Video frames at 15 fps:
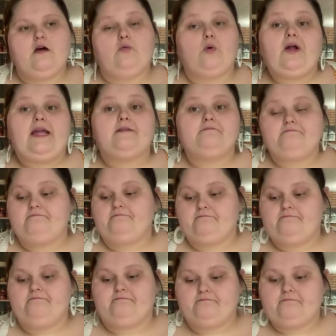Worry.
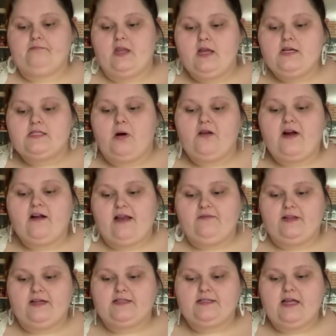Spotify or
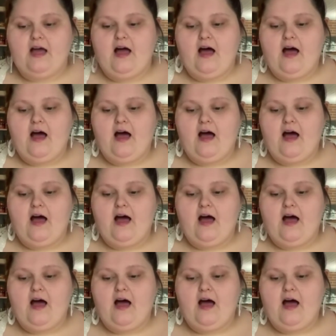Netflix?